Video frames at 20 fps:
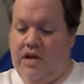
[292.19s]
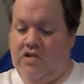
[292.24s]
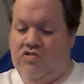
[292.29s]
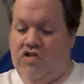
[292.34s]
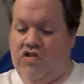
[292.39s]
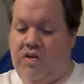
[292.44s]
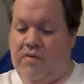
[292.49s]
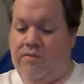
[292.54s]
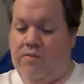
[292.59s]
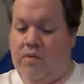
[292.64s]

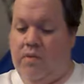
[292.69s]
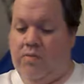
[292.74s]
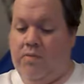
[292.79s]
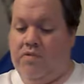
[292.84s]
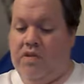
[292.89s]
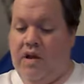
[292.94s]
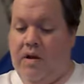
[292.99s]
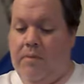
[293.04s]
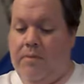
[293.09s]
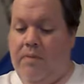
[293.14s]
She
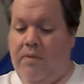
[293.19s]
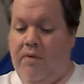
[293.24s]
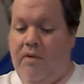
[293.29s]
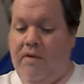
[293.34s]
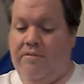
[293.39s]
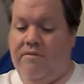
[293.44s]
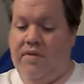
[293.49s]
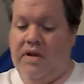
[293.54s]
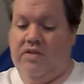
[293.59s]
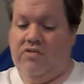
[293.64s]
informs airport
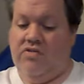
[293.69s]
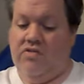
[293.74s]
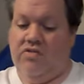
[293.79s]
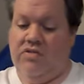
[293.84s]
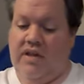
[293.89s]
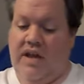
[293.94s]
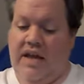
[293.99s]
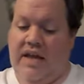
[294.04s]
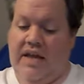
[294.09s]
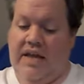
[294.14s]

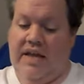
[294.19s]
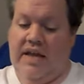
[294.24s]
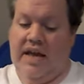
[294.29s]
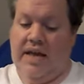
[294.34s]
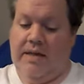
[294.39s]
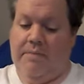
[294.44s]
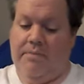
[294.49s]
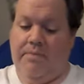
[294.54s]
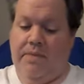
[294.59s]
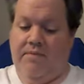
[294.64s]
officials that he
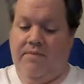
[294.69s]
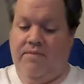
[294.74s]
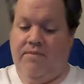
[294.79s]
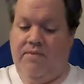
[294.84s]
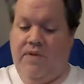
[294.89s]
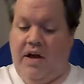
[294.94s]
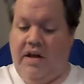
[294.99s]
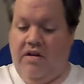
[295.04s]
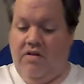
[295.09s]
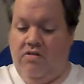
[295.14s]
had been
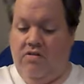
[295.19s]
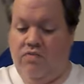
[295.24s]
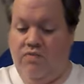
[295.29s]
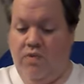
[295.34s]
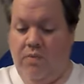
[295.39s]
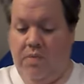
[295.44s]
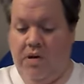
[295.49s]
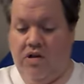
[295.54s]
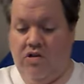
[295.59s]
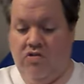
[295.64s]
fired
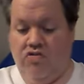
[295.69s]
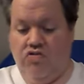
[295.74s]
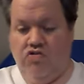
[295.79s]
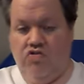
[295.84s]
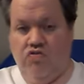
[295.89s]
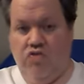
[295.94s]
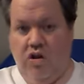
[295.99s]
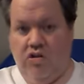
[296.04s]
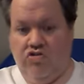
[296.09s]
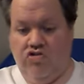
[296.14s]
from a
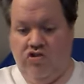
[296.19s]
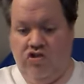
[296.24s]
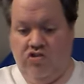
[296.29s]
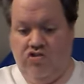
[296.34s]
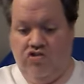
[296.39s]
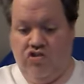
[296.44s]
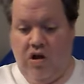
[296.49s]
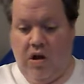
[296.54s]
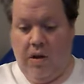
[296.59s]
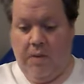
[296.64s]
construction
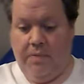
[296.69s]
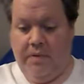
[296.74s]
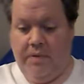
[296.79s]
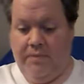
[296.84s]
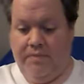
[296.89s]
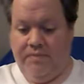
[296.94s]
job